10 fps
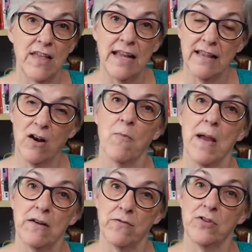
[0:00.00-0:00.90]
thing that are
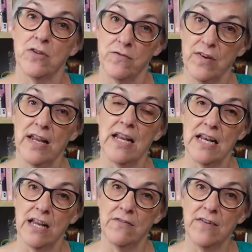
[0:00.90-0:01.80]
meant to fit
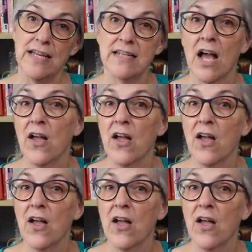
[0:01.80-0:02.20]
an infant,